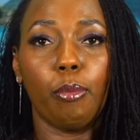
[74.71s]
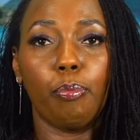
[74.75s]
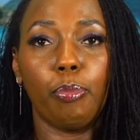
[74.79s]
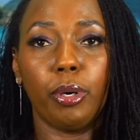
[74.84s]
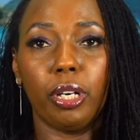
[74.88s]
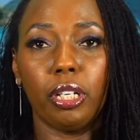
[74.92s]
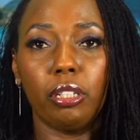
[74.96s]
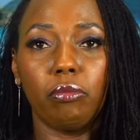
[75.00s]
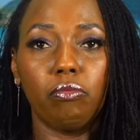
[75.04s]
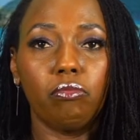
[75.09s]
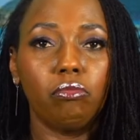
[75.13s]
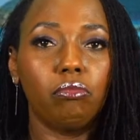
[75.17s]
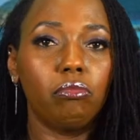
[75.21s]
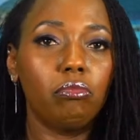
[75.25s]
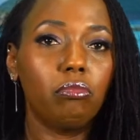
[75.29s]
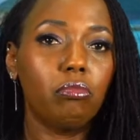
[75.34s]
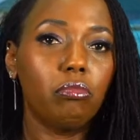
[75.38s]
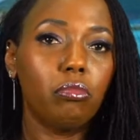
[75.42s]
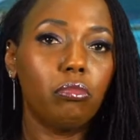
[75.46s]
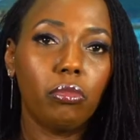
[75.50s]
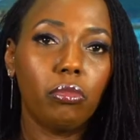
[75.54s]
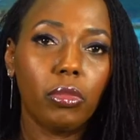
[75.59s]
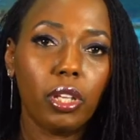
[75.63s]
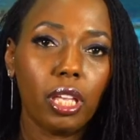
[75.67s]
But
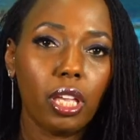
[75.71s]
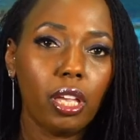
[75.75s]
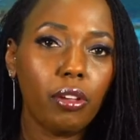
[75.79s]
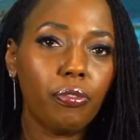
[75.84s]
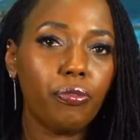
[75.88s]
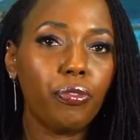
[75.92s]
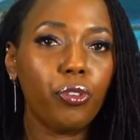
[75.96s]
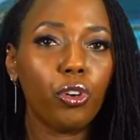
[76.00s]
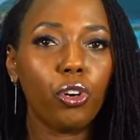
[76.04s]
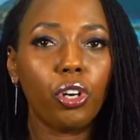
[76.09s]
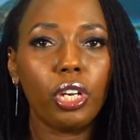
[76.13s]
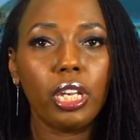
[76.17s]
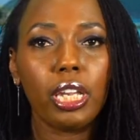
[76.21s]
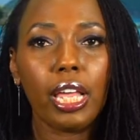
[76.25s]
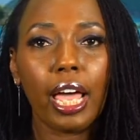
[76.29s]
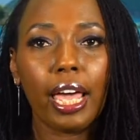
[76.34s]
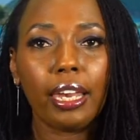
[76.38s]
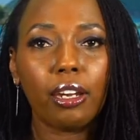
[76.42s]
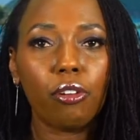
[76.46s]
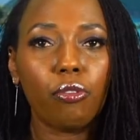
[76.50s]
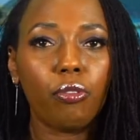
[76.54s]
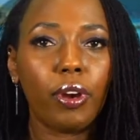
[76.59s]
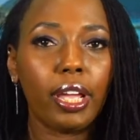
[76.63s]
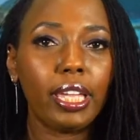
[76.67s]
if you're
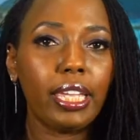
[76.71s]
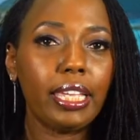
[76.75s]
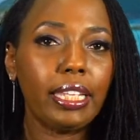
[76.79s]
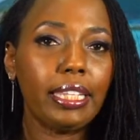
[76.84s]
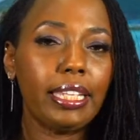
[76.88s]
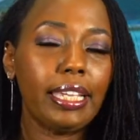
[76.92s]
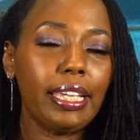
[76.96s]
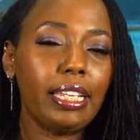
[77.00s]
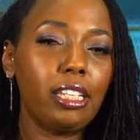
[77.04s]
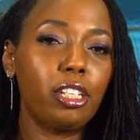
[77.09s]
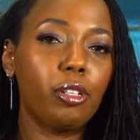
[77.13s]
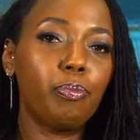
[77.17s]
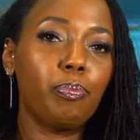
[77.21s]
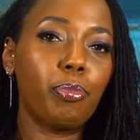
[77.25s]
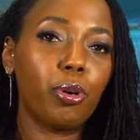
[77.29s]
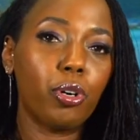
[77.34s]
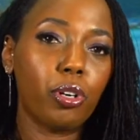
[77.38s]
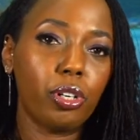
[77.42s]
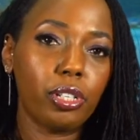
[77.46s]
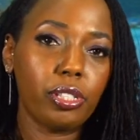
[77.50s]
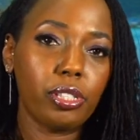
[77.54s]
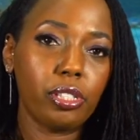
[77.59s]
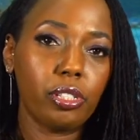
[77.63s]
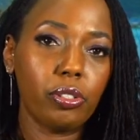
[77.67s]
not a regulated
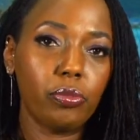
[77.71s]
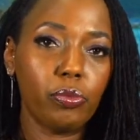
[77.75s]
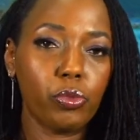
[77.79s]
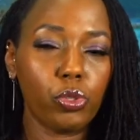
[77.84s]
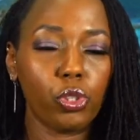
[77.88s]
person,